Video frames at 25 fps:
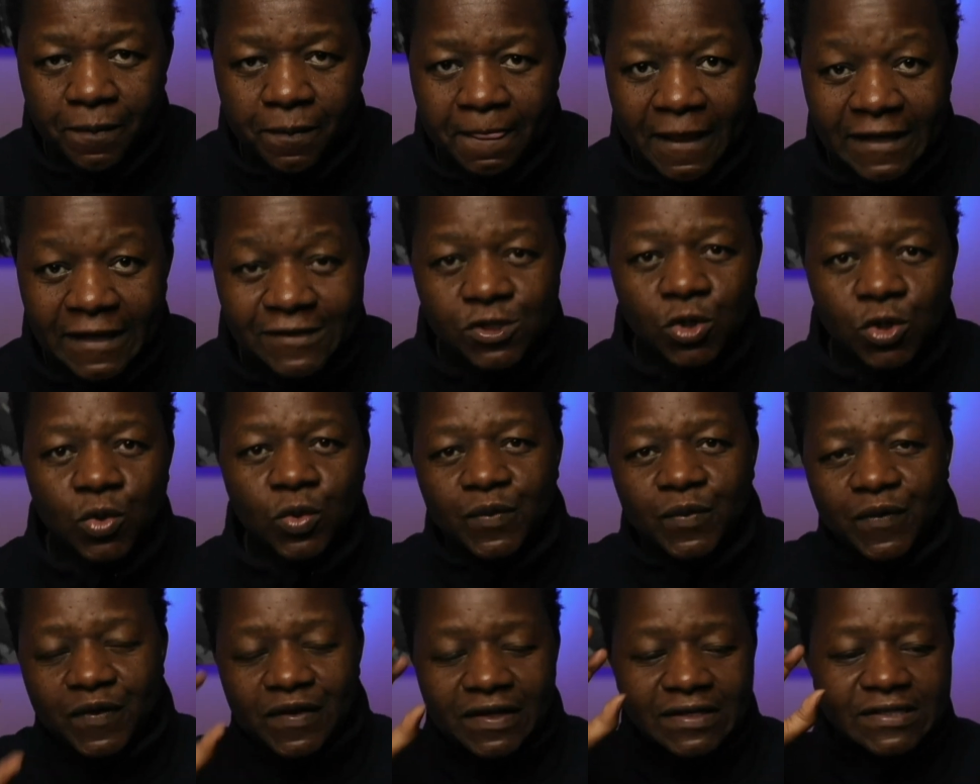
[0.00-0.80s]
And so
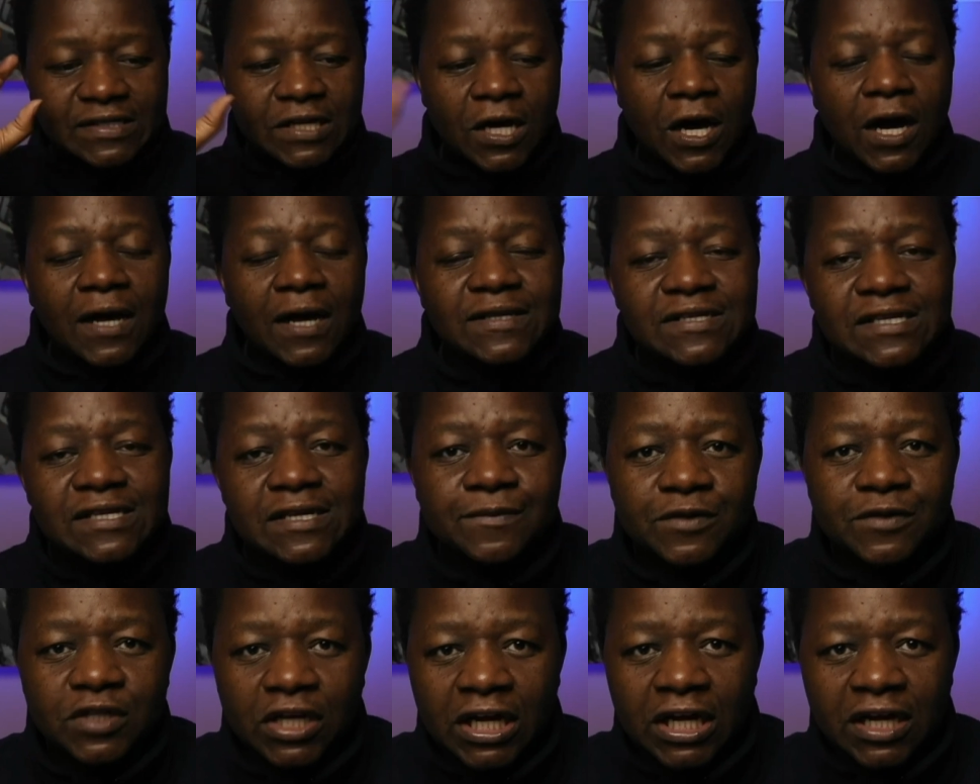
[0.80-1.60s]
this
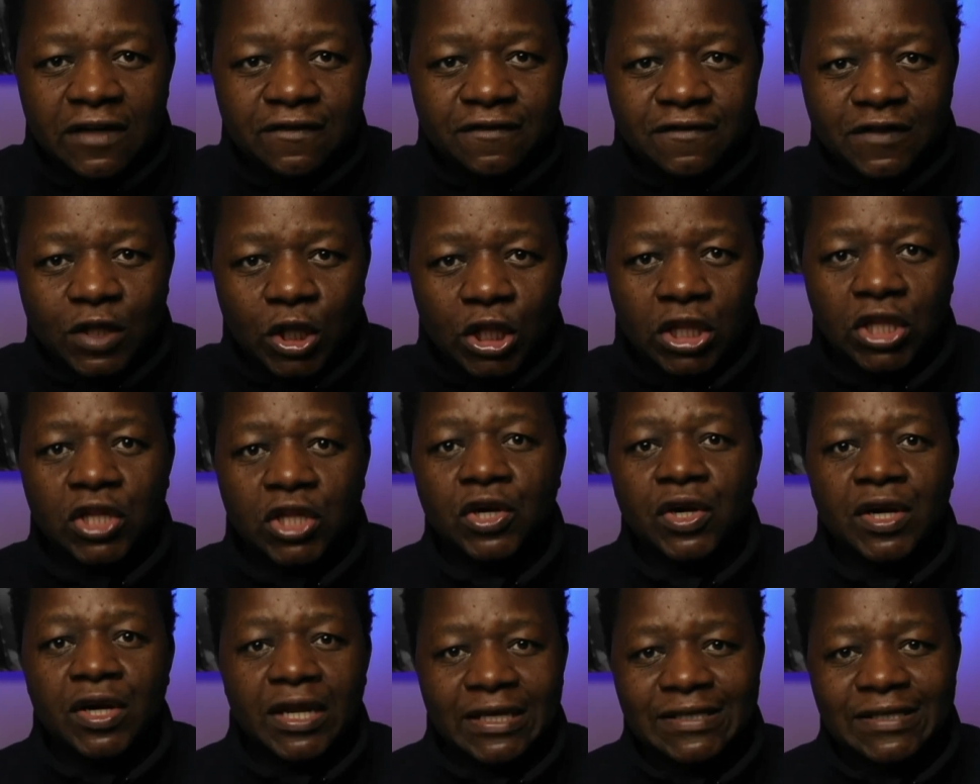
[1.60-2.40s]
concept of
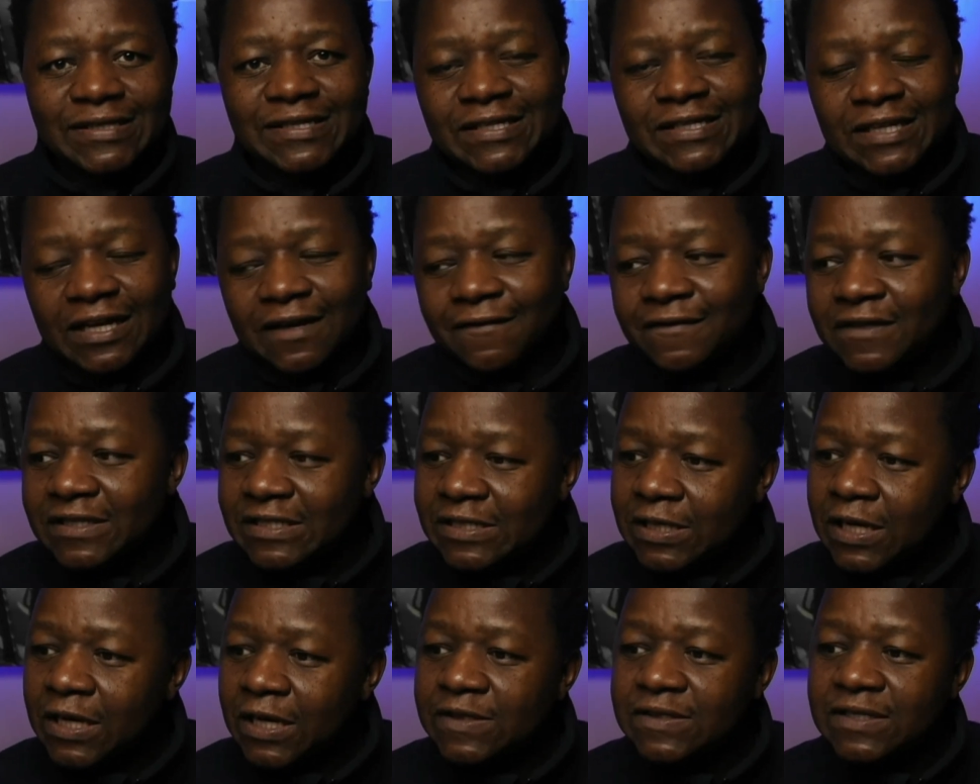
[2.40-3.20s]
learning stuff, this
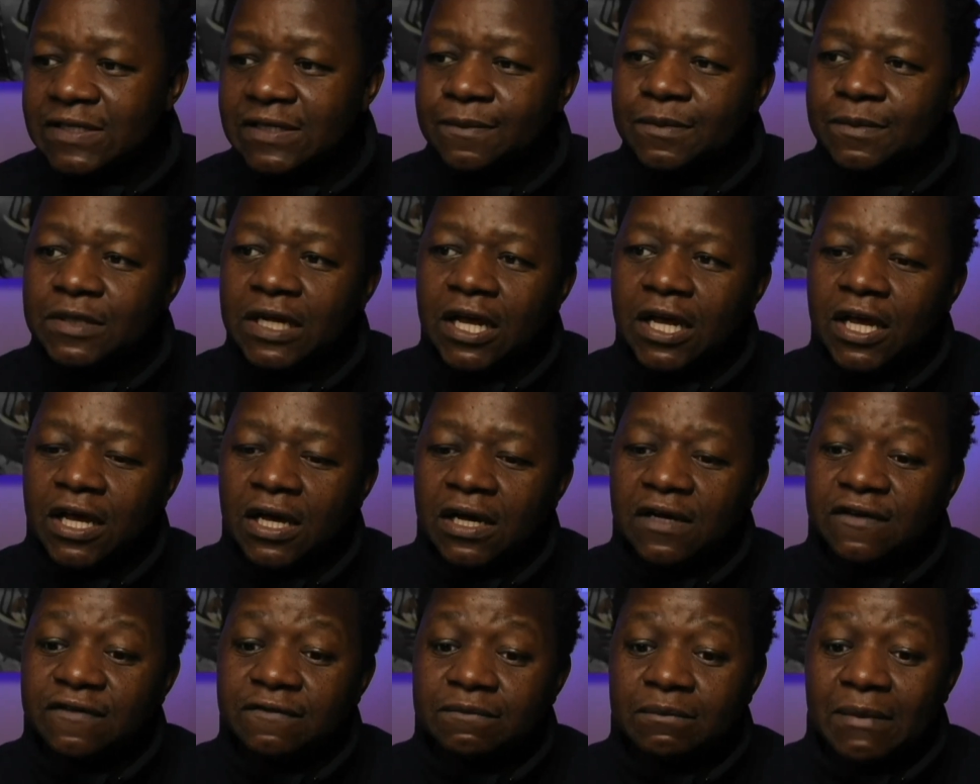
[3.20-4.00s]
concept
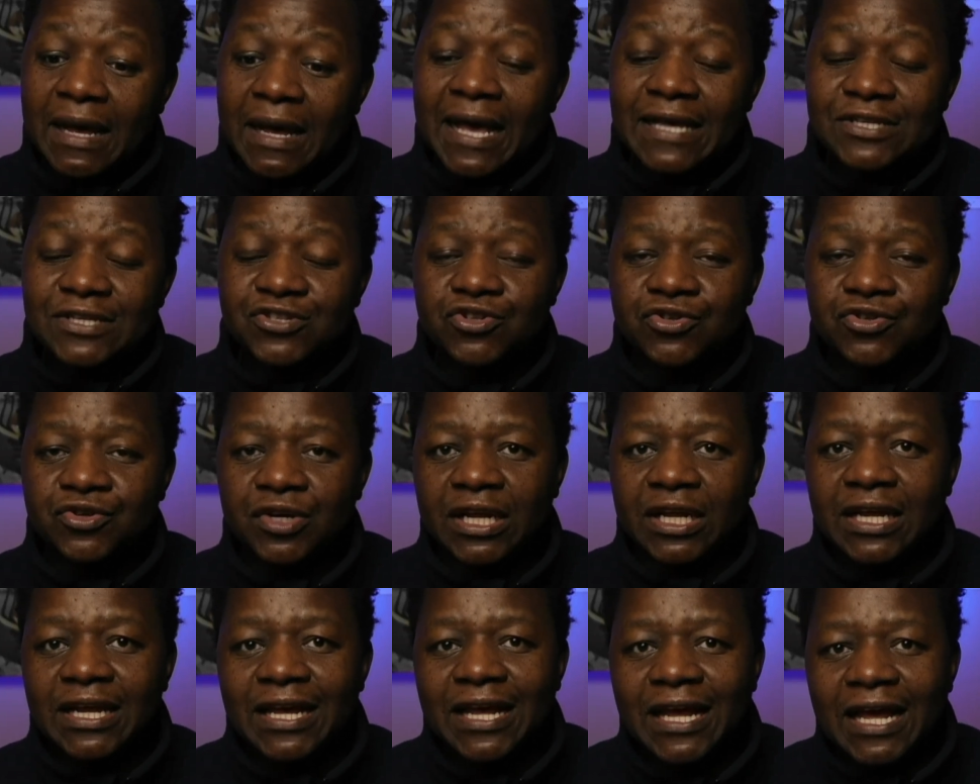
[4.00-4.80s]
of
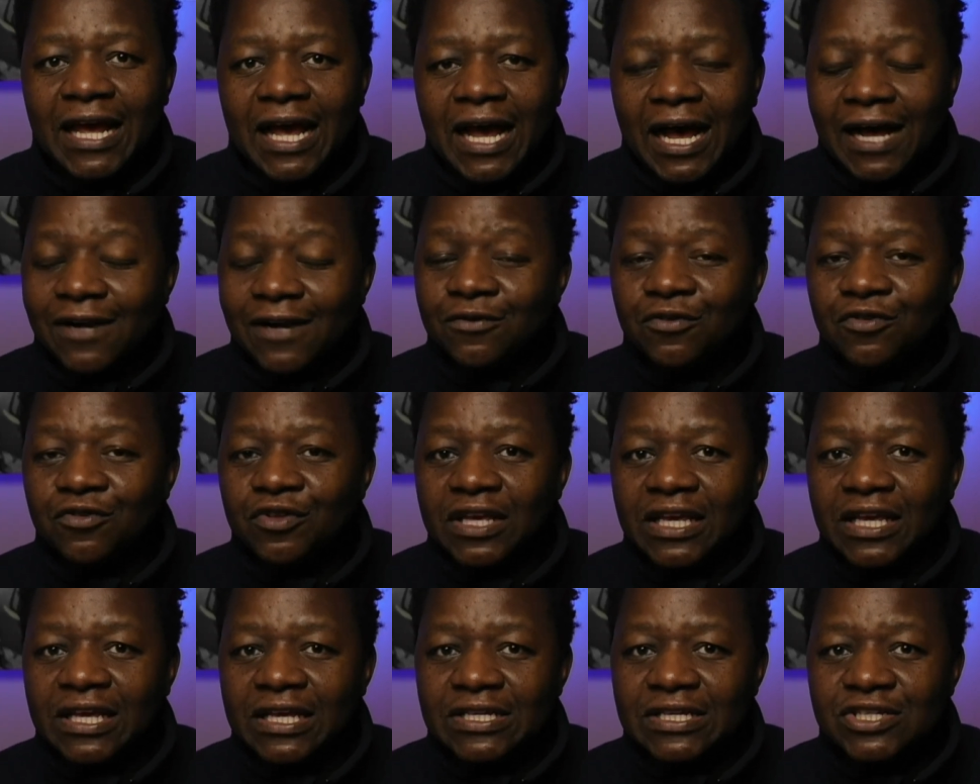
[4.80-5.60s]
mastery, I don't
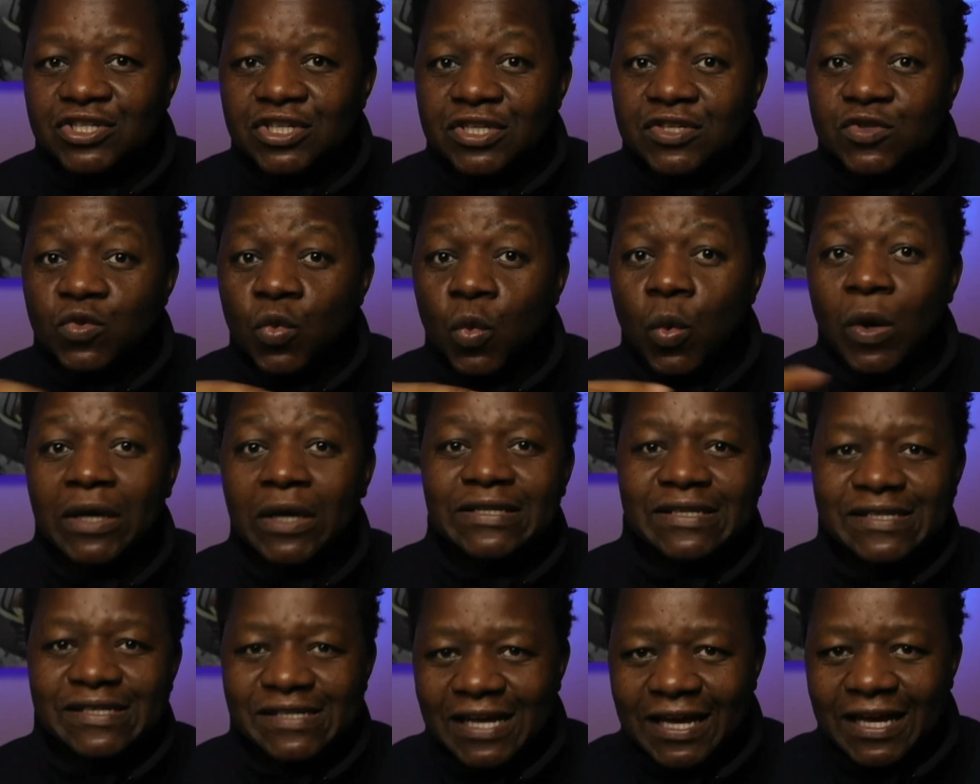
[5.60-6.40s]
think is just
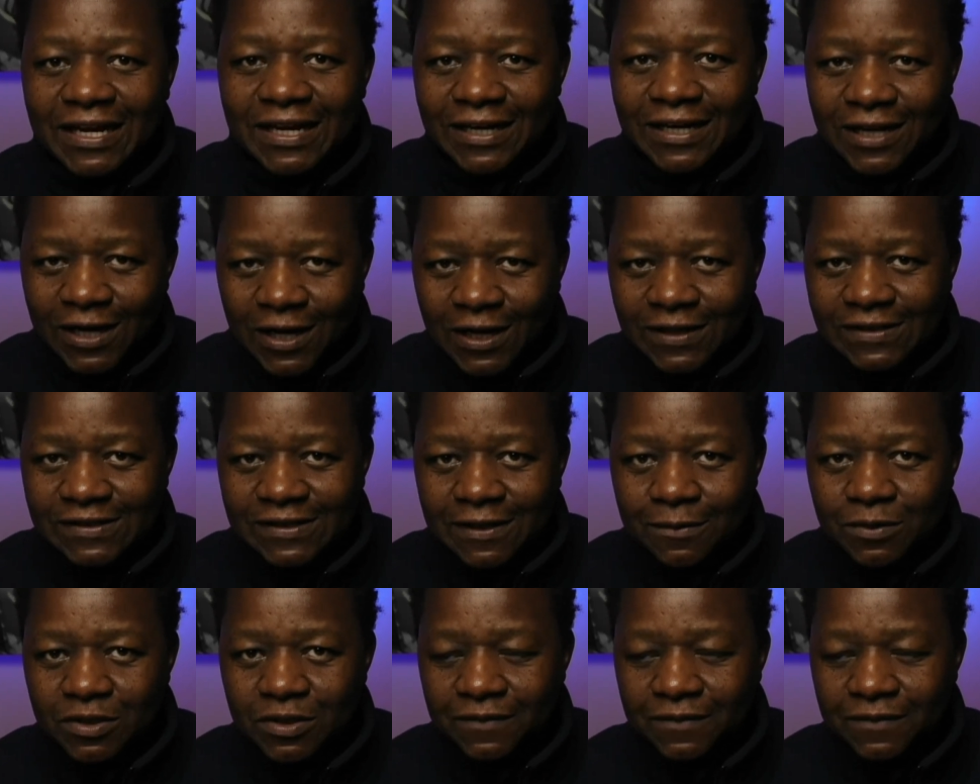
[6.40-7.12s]
one-sided concept.